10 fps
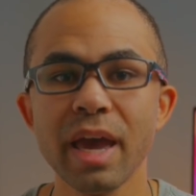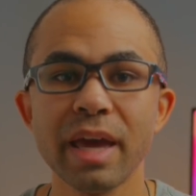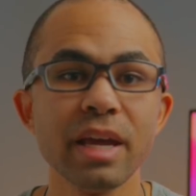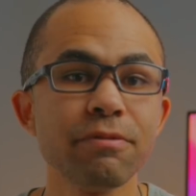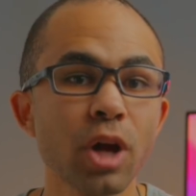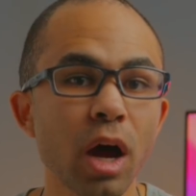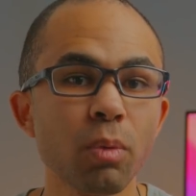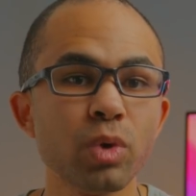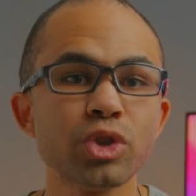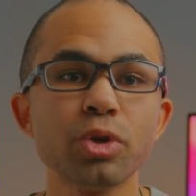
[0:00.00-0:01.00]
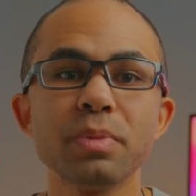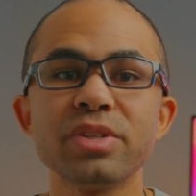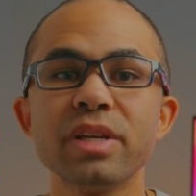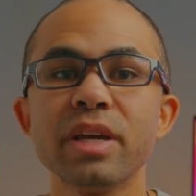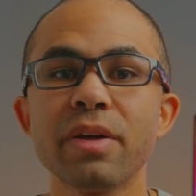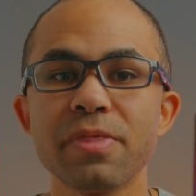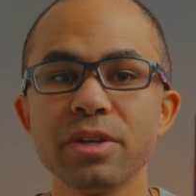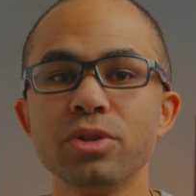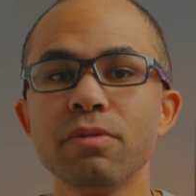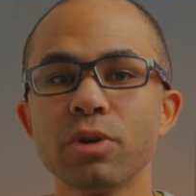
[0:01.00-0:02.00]
And if not, we should be seeing
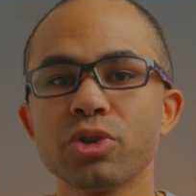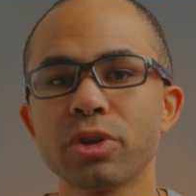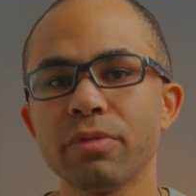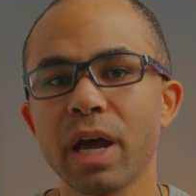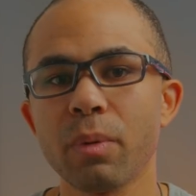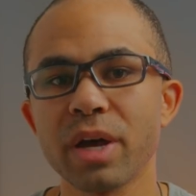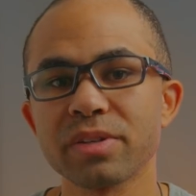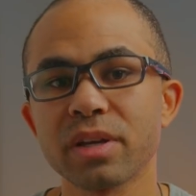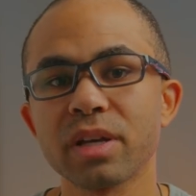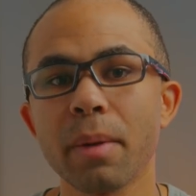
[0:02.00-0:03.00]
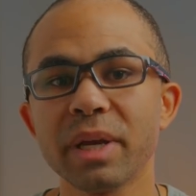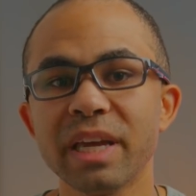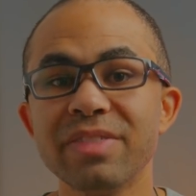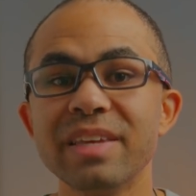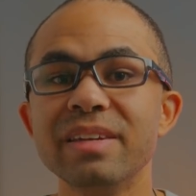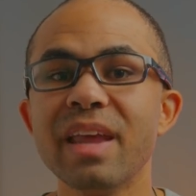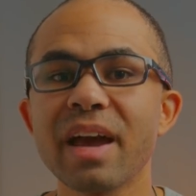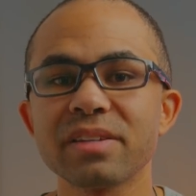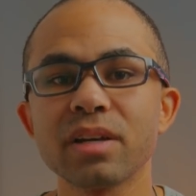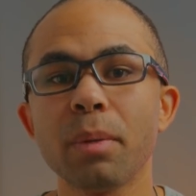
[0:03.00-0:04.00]
this new version of iOS coming in the
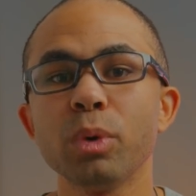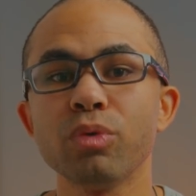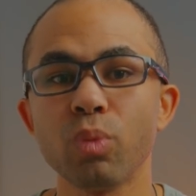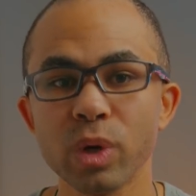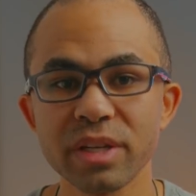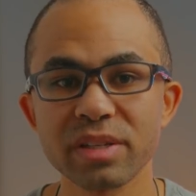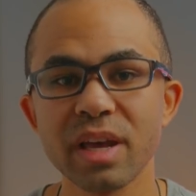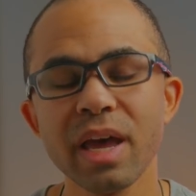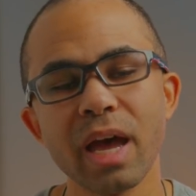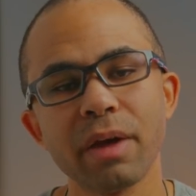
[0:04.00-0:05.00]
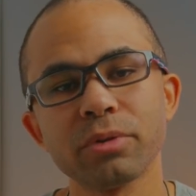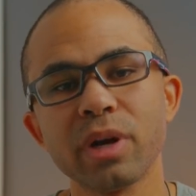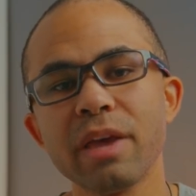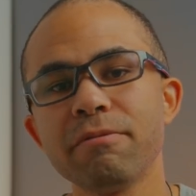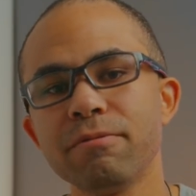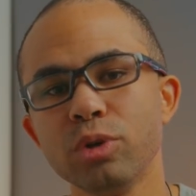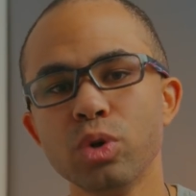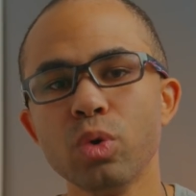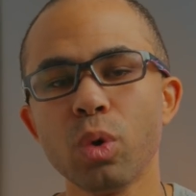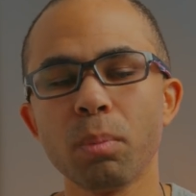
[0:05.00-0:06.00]
next couple of weeks after a
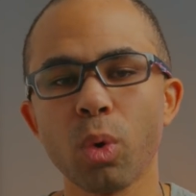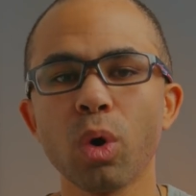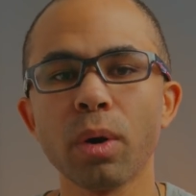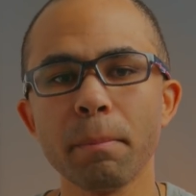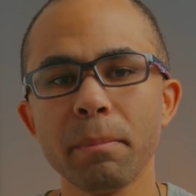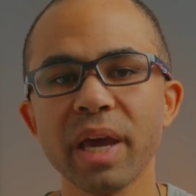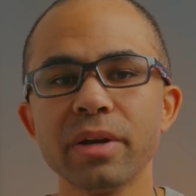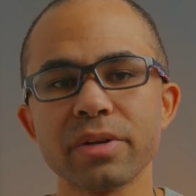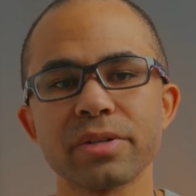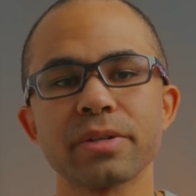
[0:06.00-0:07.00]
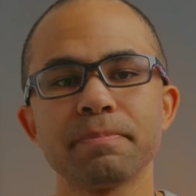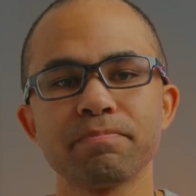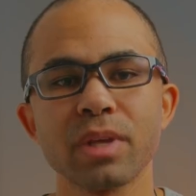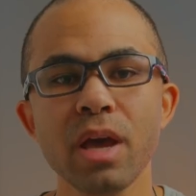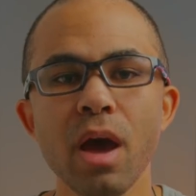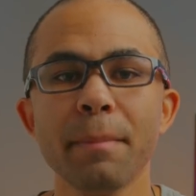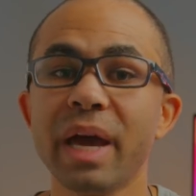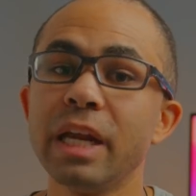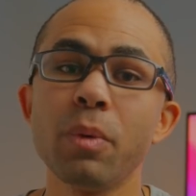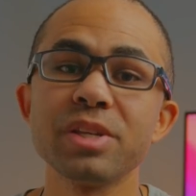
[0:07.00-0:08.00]
few more betas. But
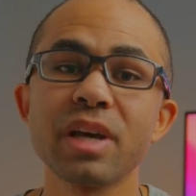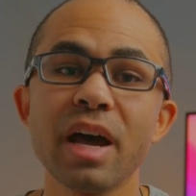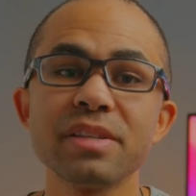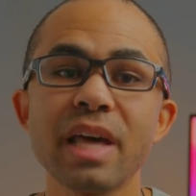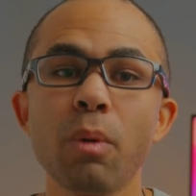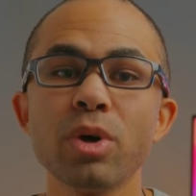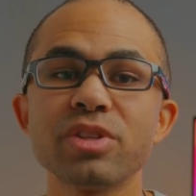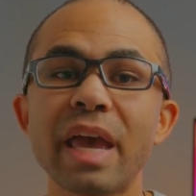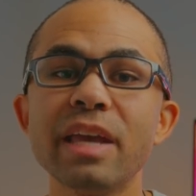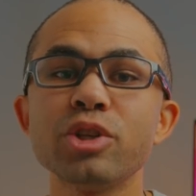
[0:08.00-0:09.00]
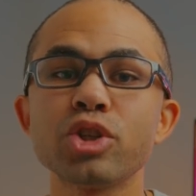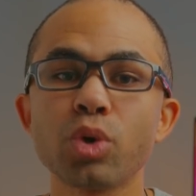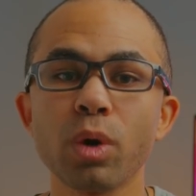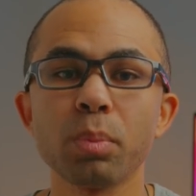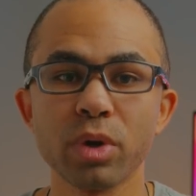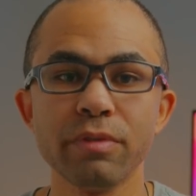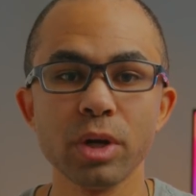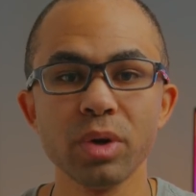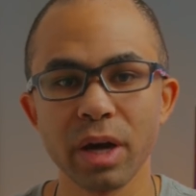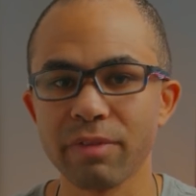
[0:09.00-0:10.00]
anyways, guys, that was a short
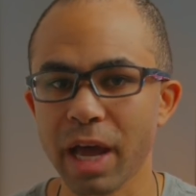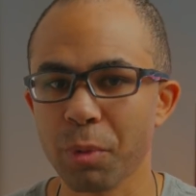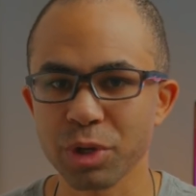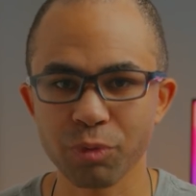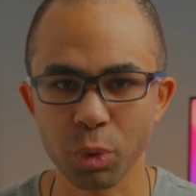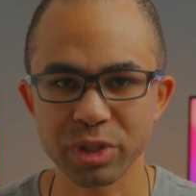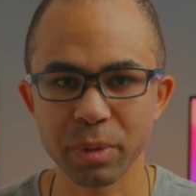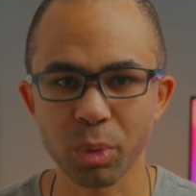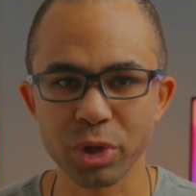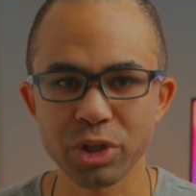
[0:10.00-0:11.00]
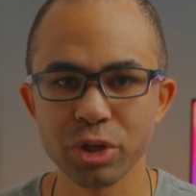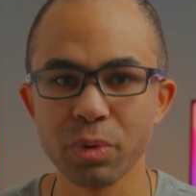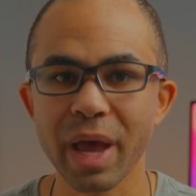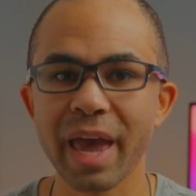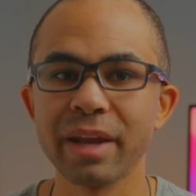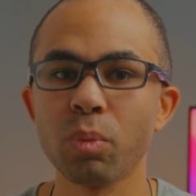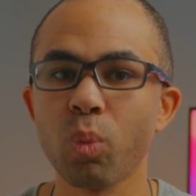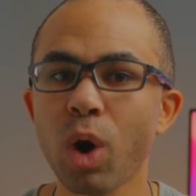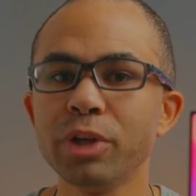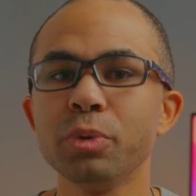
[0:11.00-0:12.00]
preview of iOS 14.2 and
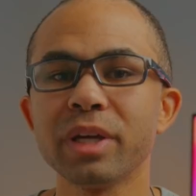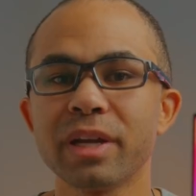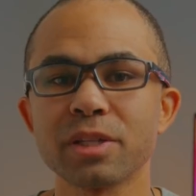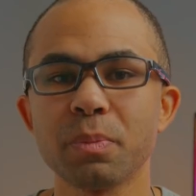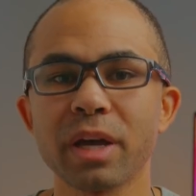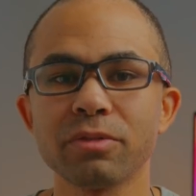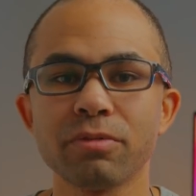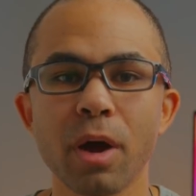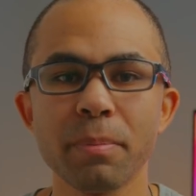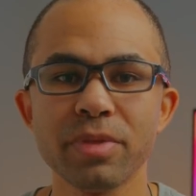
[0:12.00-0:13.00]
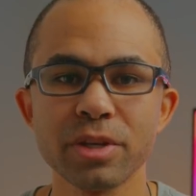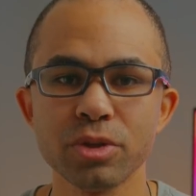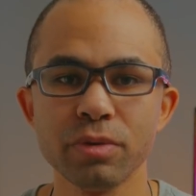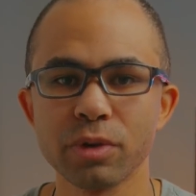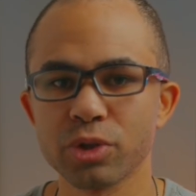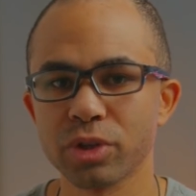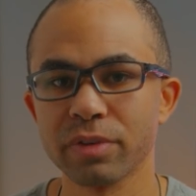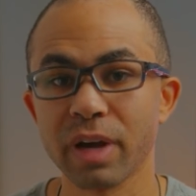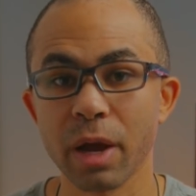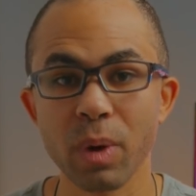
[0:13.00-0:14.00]
what you can expect from this new version
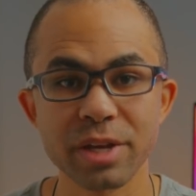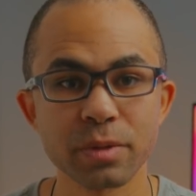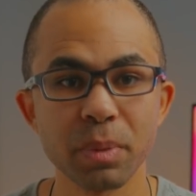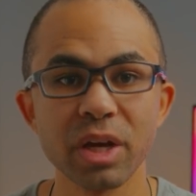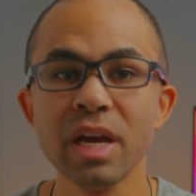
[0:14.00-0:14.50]
of iOS. But